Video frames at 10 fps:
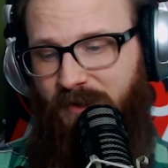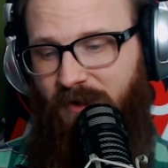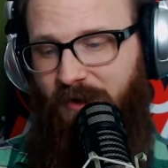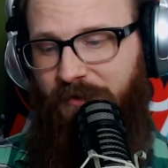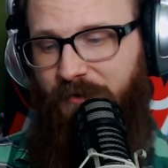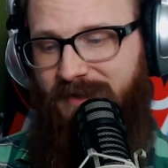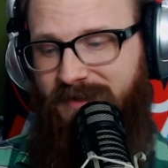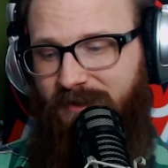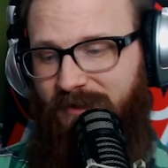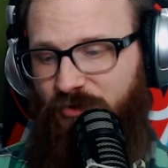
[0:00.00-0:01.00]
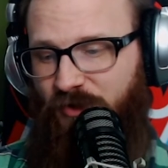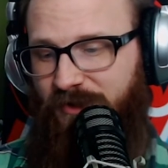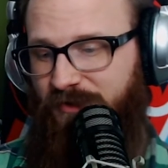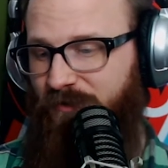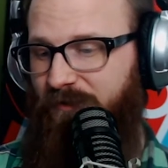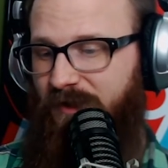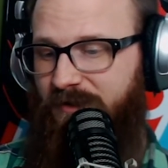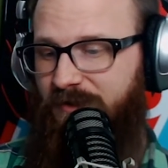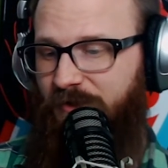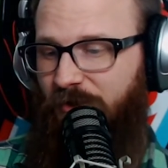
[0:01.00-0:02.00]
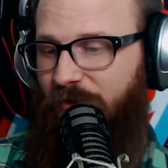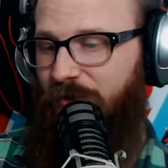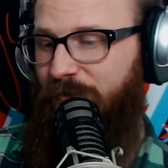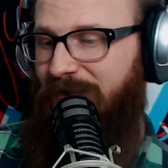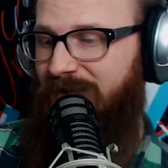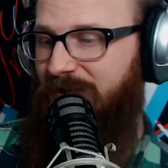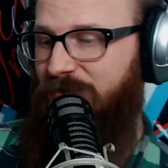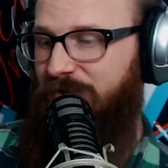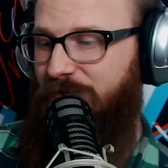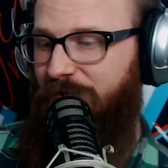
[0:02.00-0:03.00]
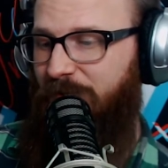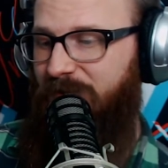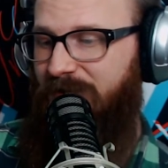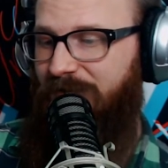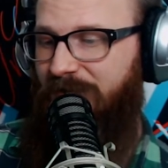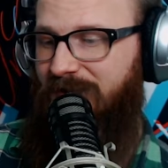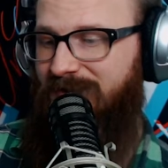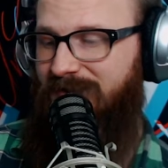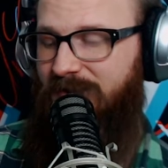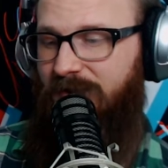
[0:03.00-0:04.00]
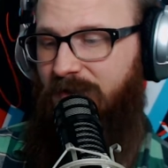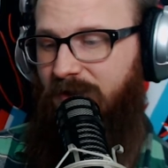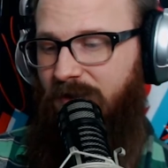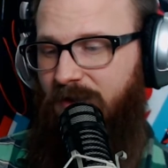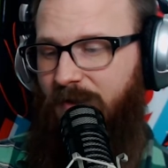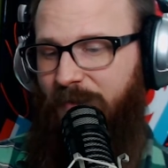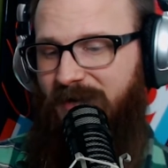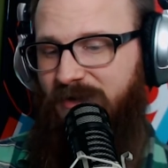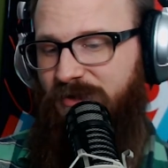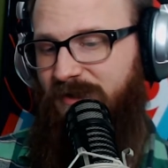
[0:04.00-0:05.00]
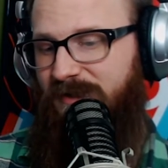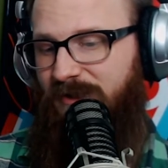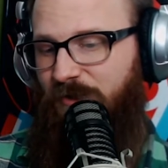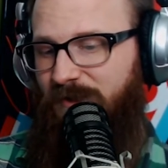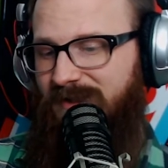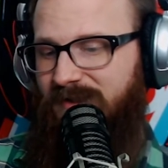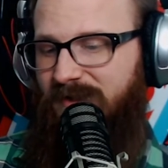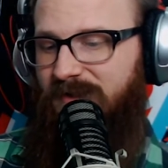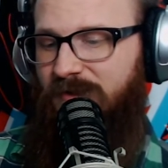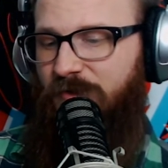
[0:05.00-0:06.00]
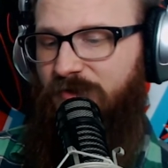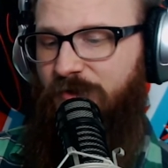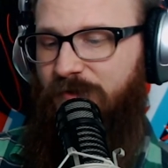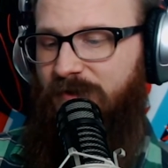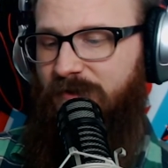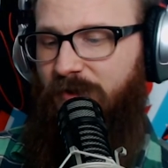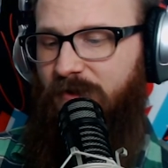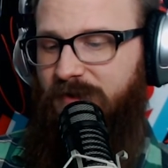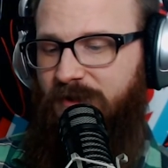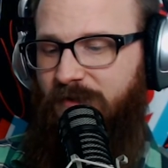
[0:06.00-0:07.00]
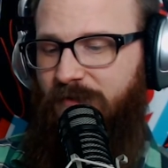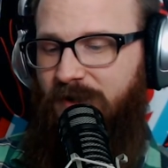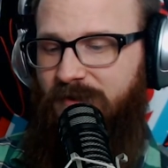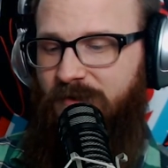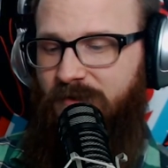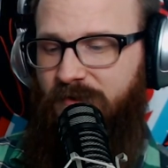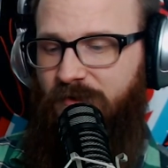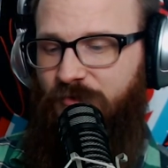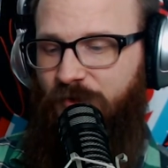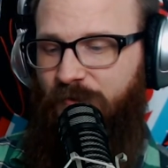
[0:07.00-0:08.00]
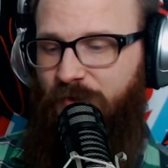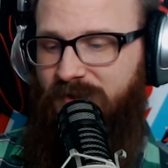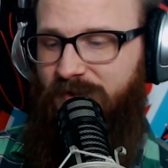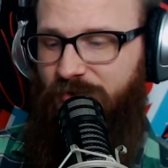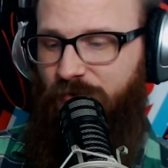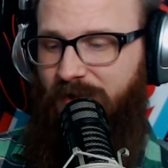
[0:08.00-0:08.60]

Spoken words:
authorizing electronic surveillance on Carter Page from the FISC. Page is a U.S. citizen who served as a volunteer advisor to the Trump presidential